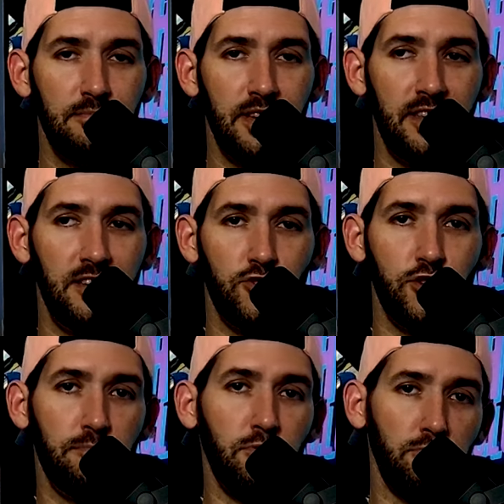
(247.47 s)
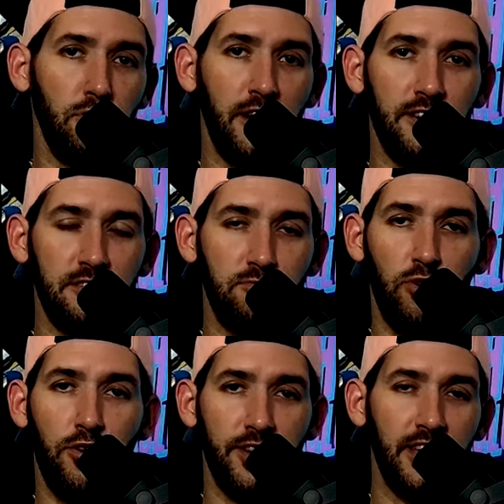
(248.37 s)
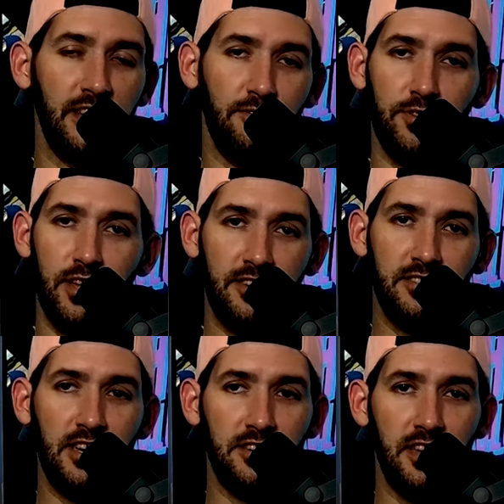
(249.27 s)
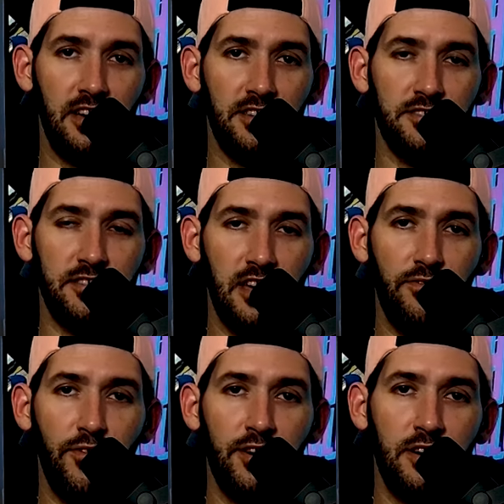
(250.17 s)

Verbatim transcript: any cheaper products than we're already getting with CSL and stuff.